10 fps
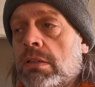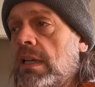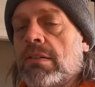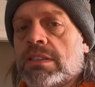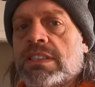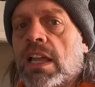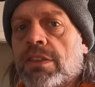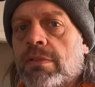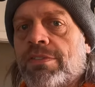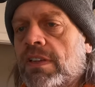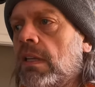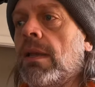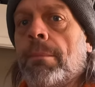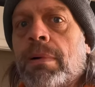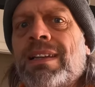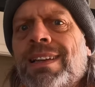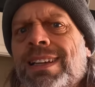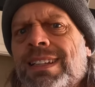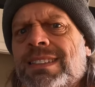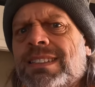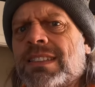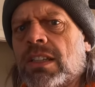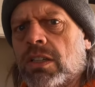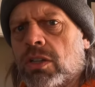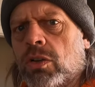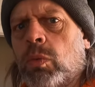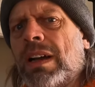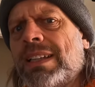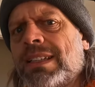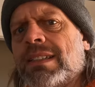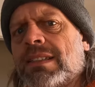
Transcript: No, it's not three feet, but it's quite